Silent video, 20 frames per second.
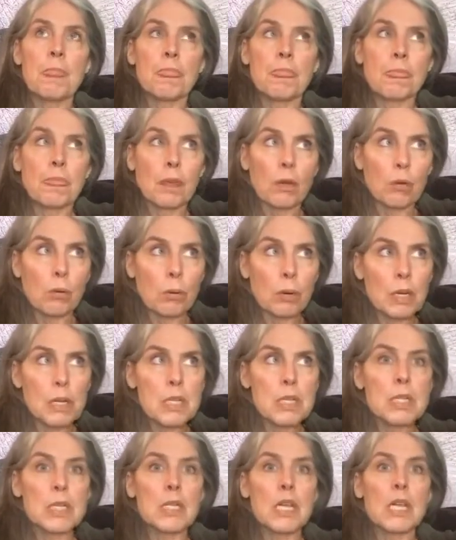the
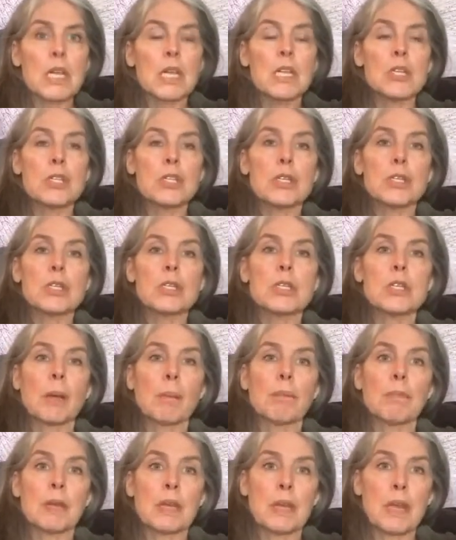grids into
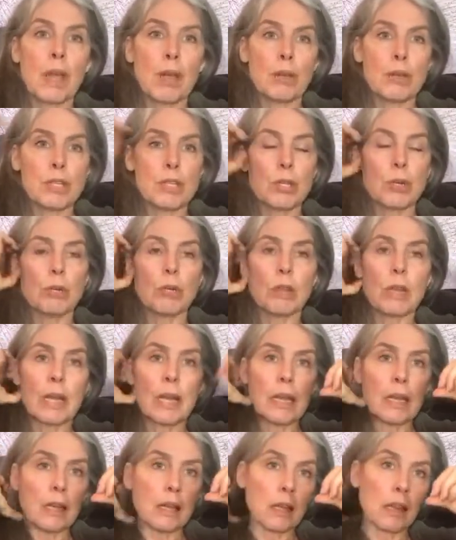something else, to
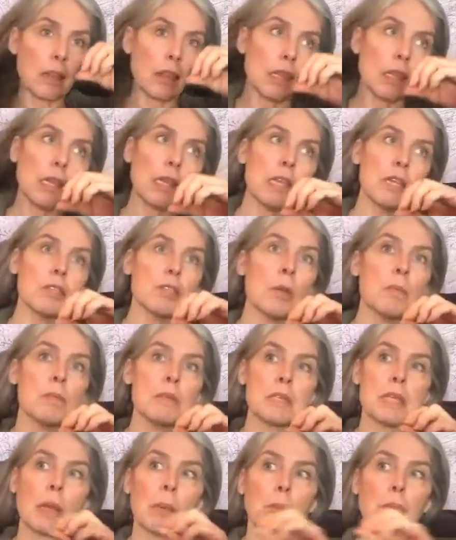let it's
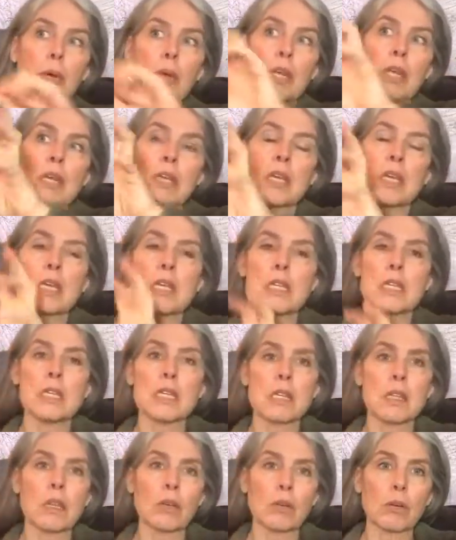almost like putting keys
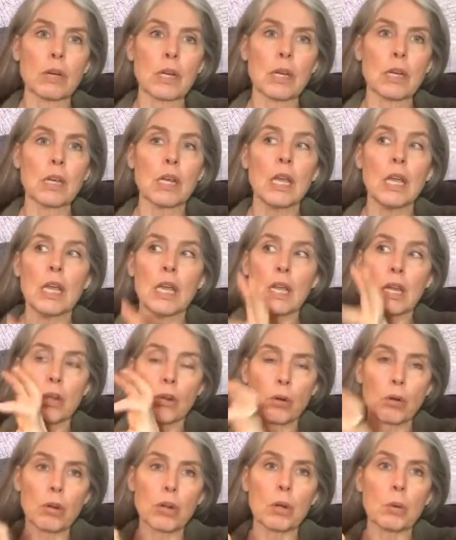into the grid in
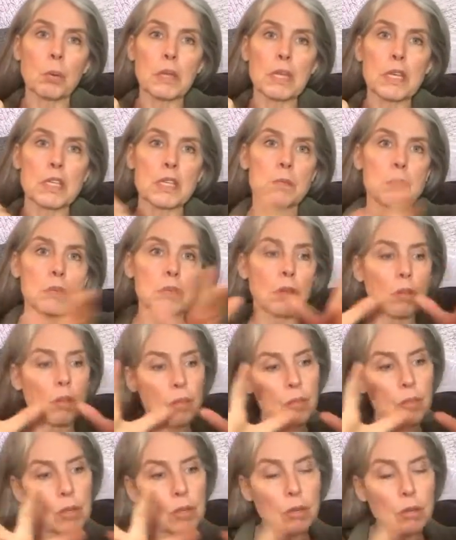order to release them so
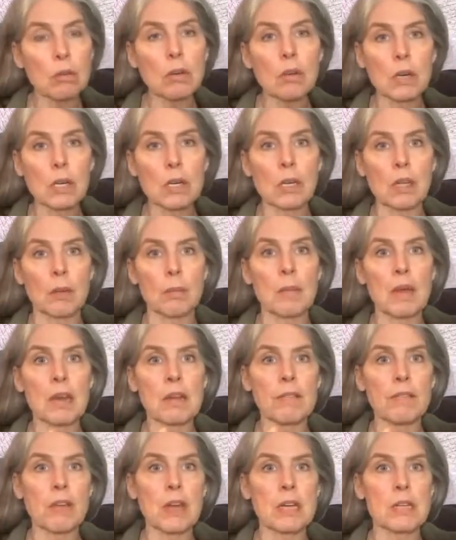that the new grid can
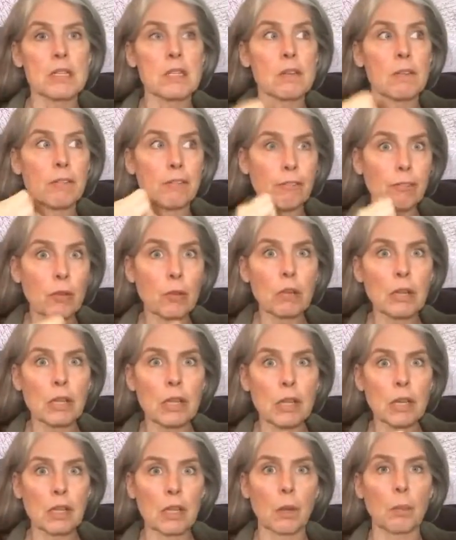manifest
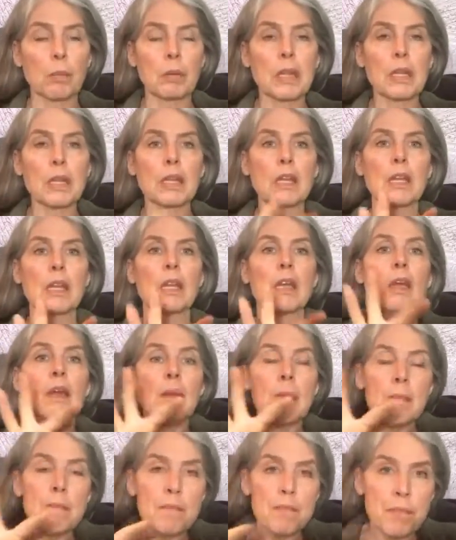fully and completely
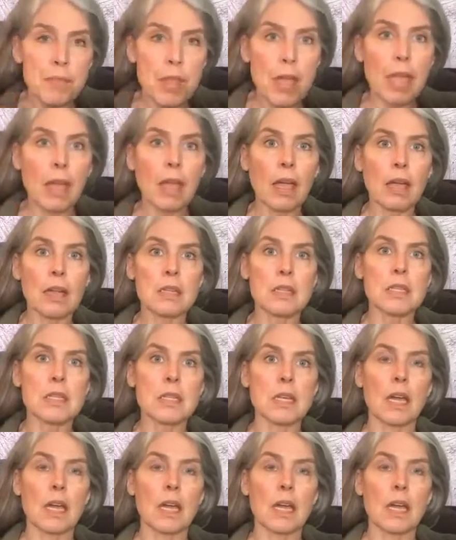and